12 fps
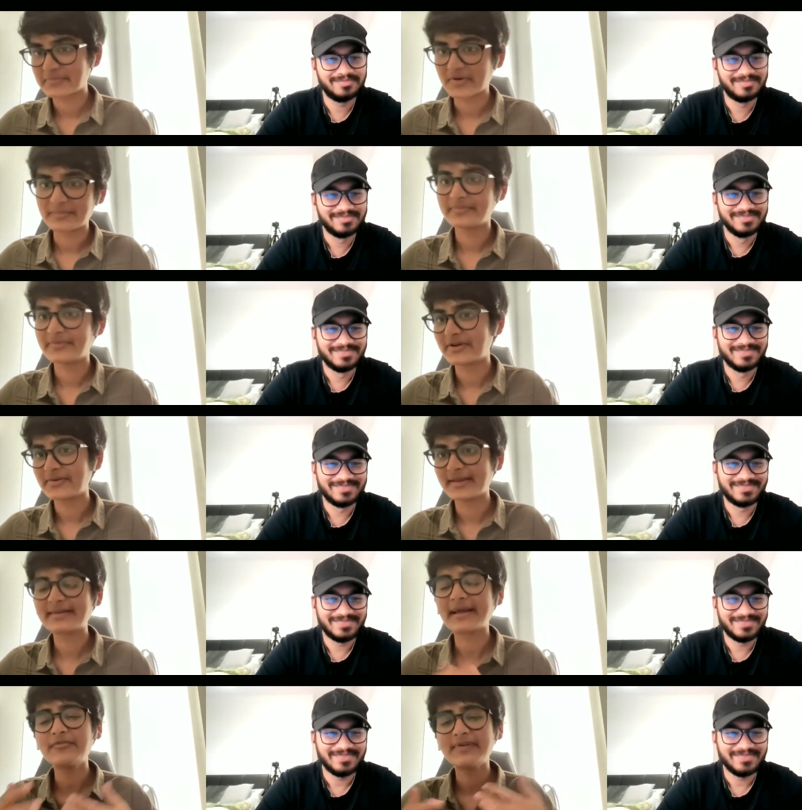Speaker 1: for, you
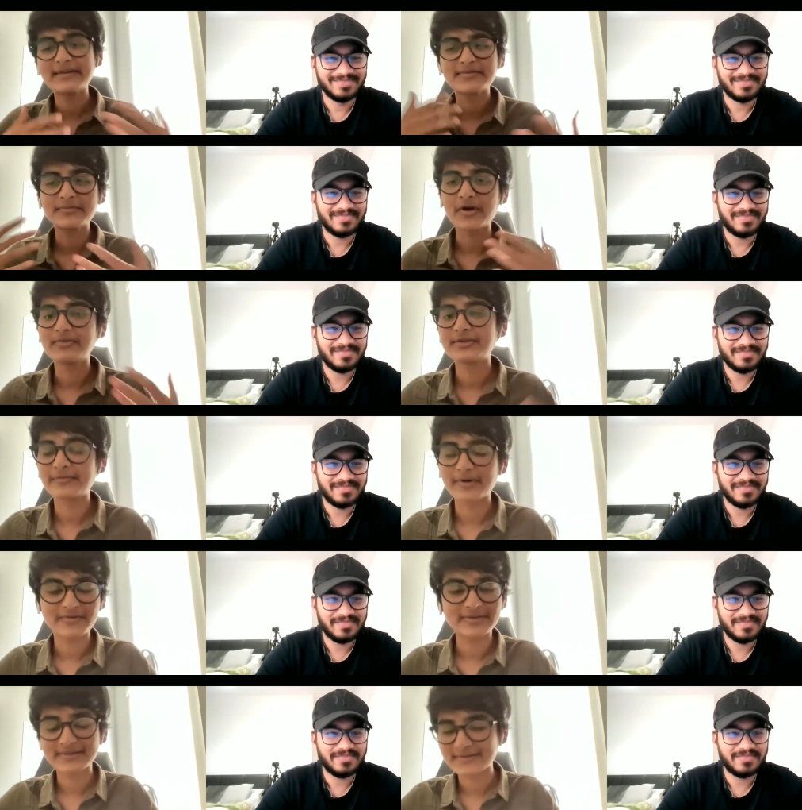know, it kind of varies from province
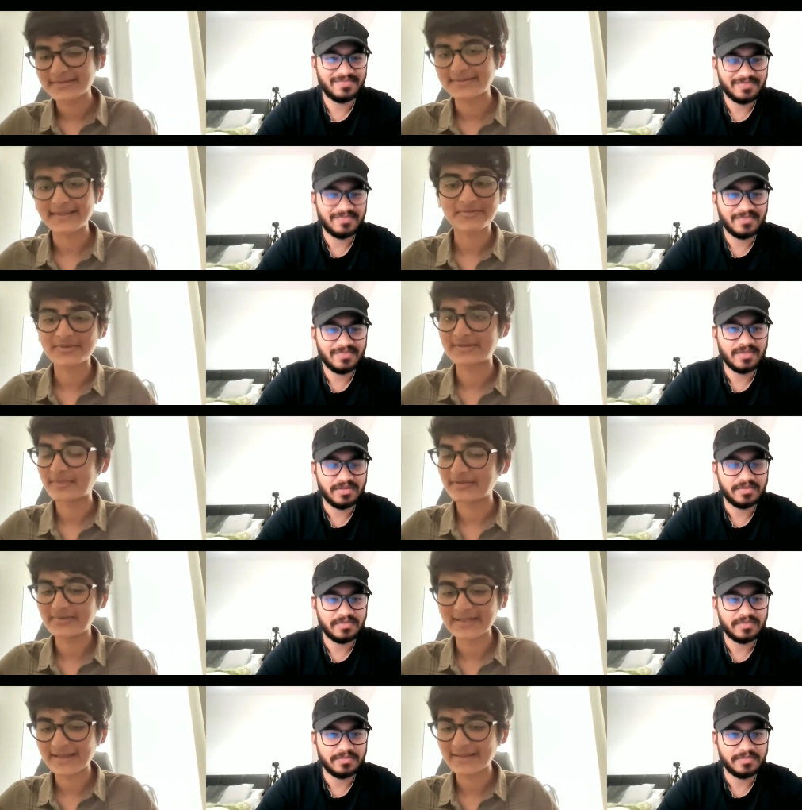to province. And Saskatchewan yeah. has
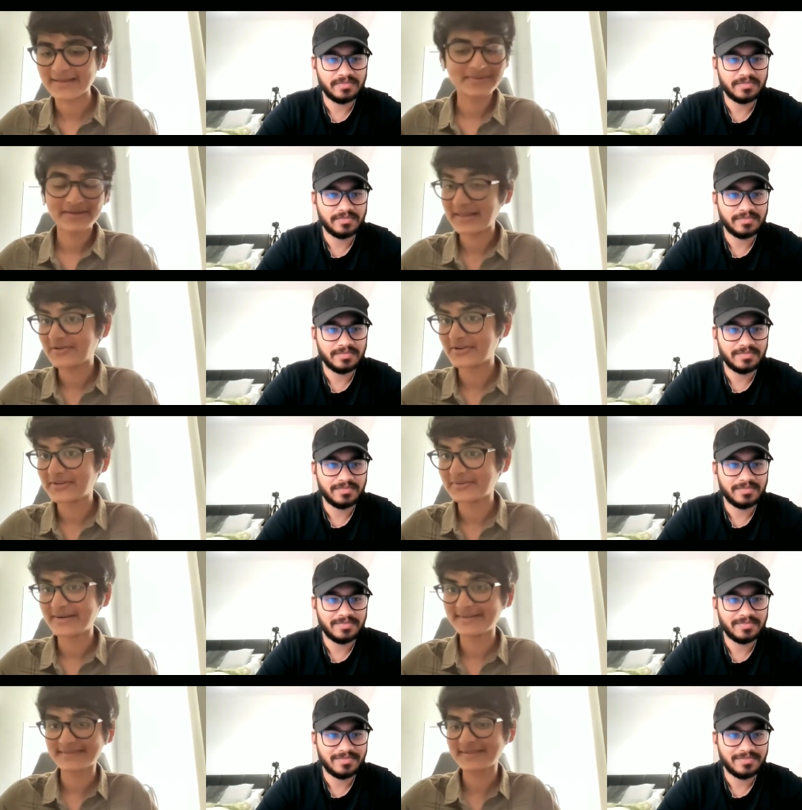been really, really
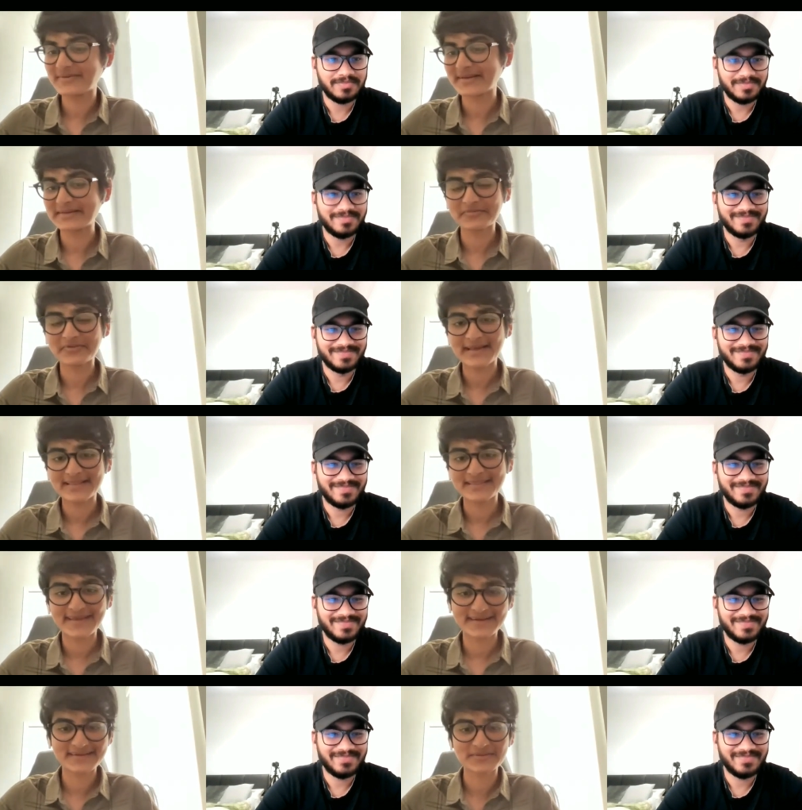good to us, giving us free
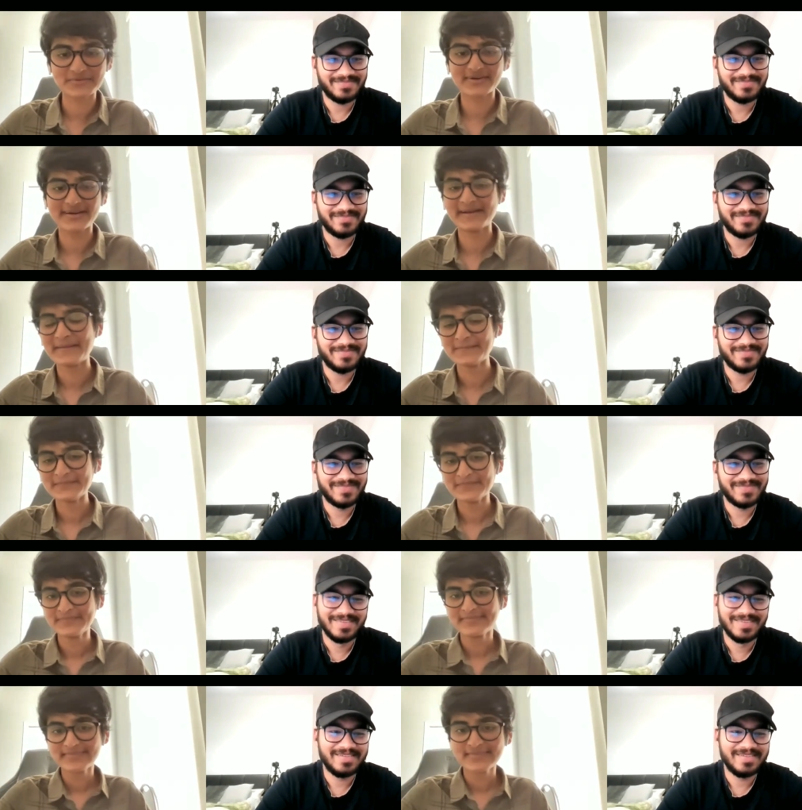healthcare so far.
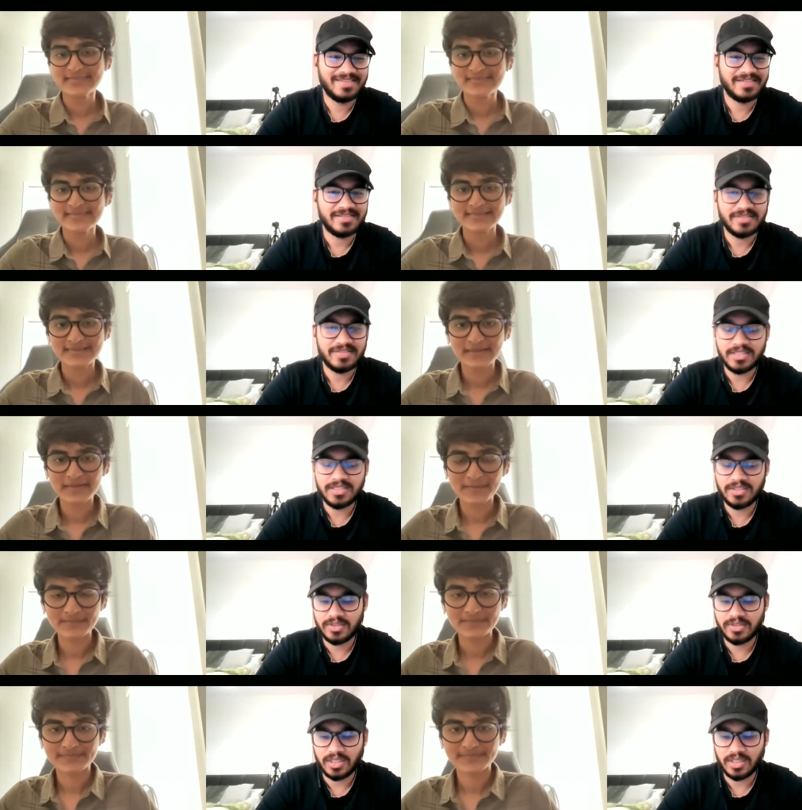
Speaker 2: yeah, that's a
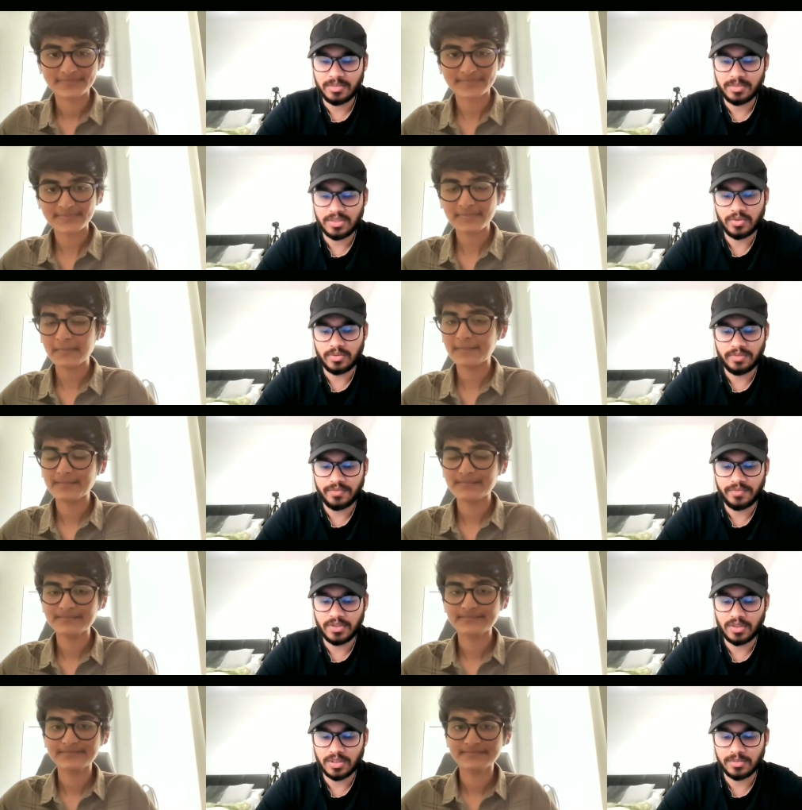good thing. I mean, so if
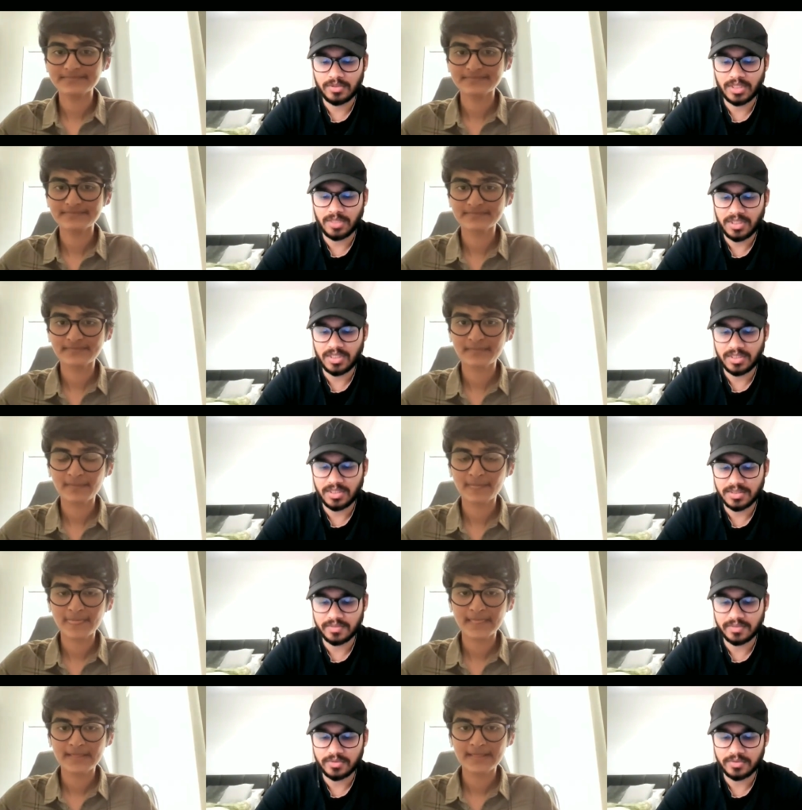we talk about like PR
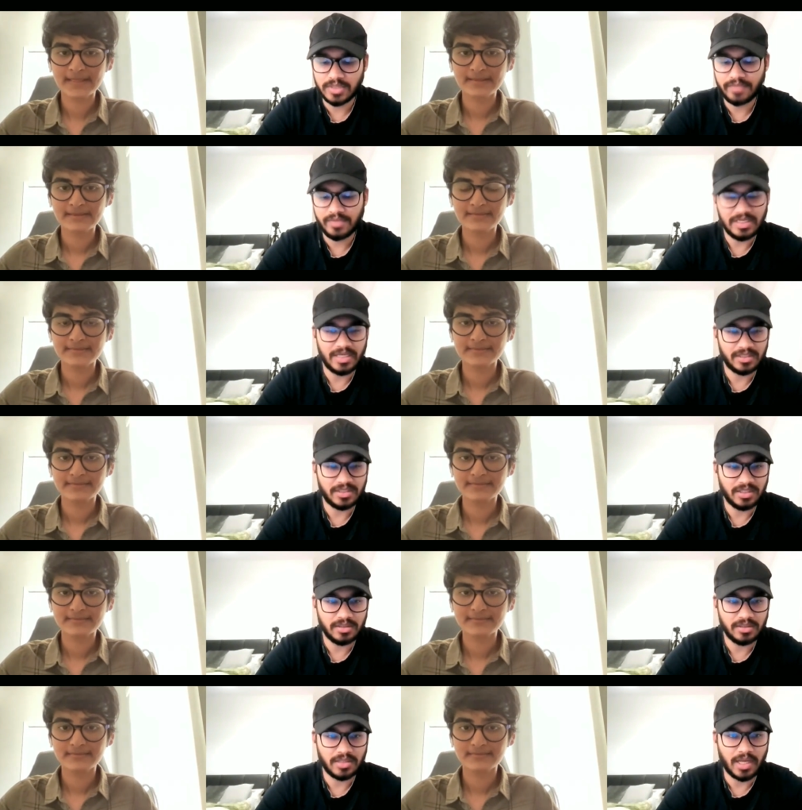and stuff, definitely I
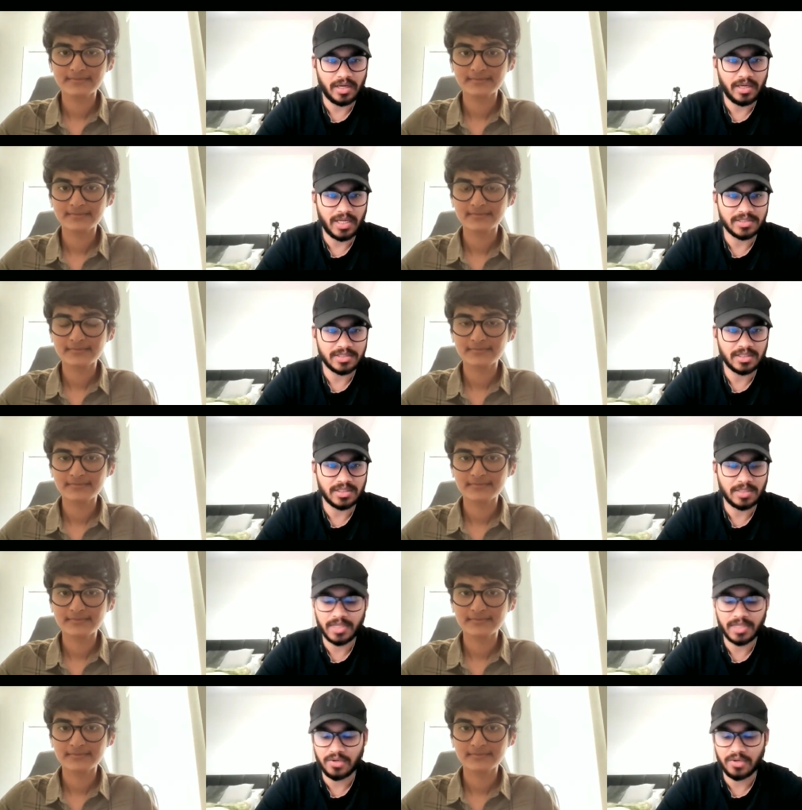think Canada has an
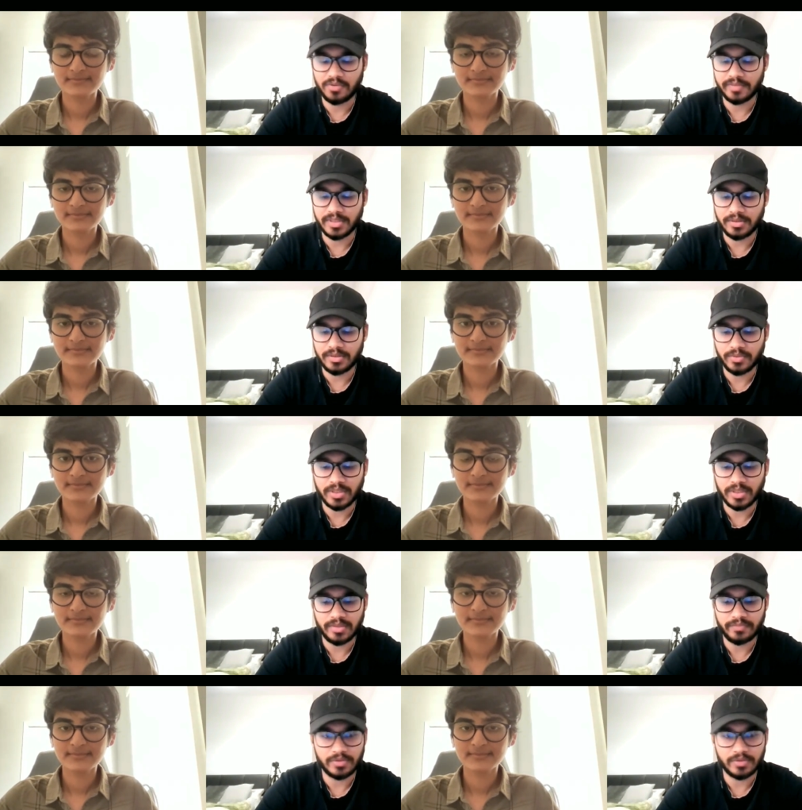upper hand over UK